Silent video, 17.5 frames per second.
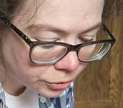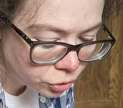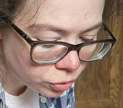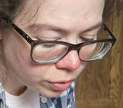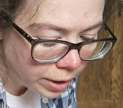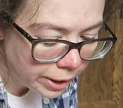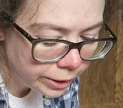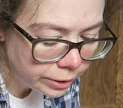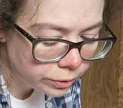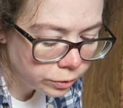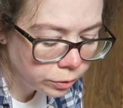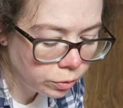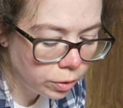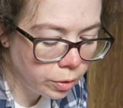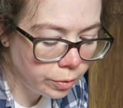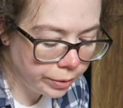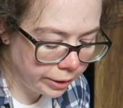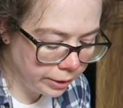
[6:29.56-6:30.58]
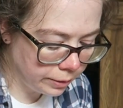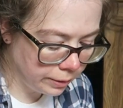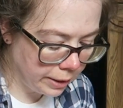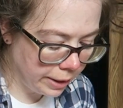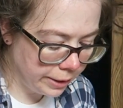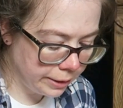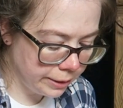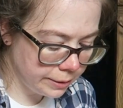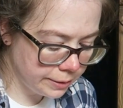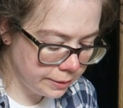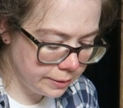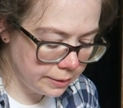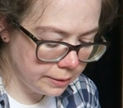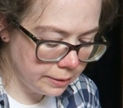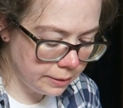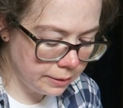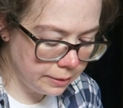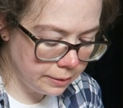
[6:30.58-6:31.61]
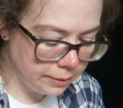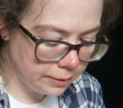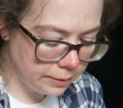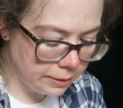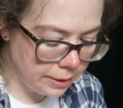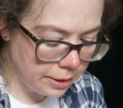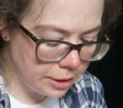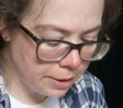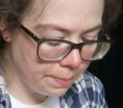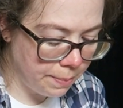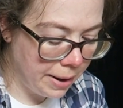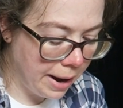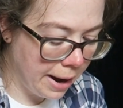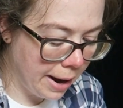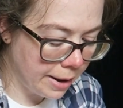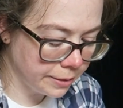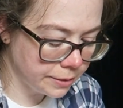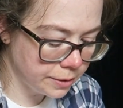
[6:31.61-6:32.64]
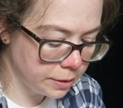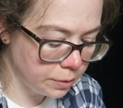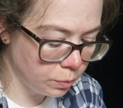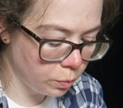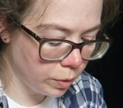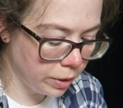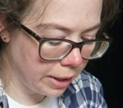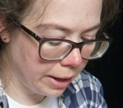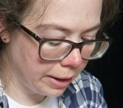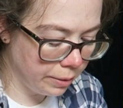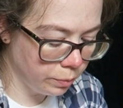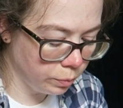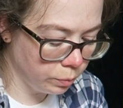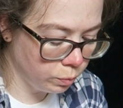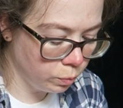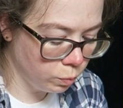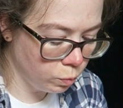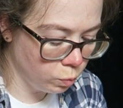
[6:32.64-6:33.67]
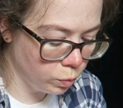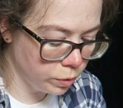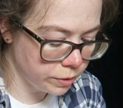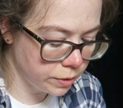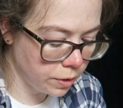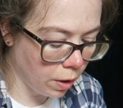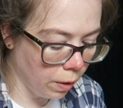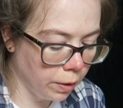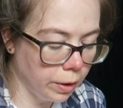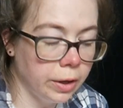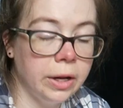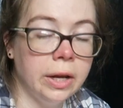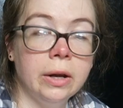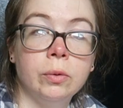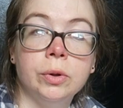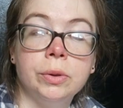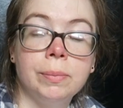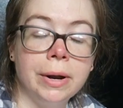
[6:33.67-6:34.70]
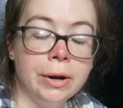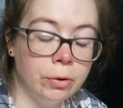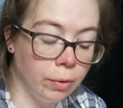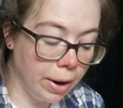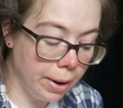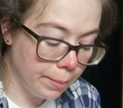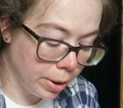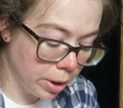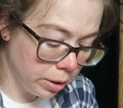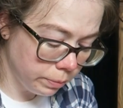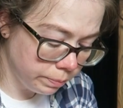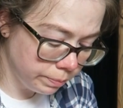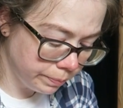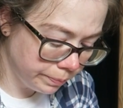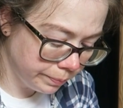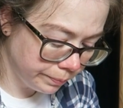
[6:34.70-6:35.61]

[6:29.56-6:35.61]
tried growing lettuce in the past when I was gardening with my grandma,